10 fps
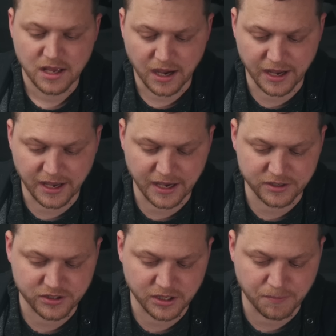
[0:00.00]
I
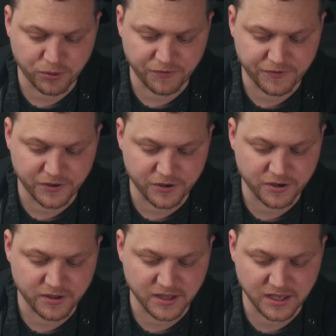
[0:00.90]
actually prefer
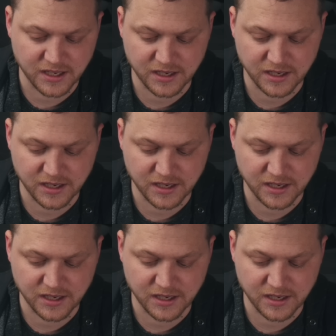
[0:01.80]
the